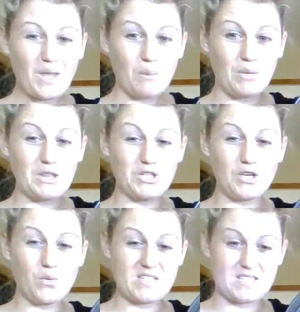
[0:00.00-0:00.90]
But look
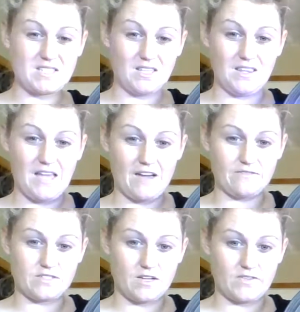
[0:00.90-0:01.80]
at what's still
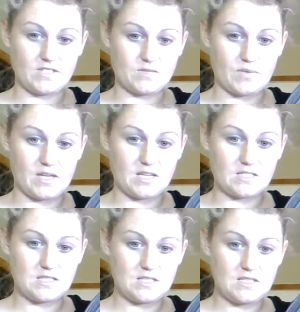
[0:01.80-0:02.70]
left on this plate.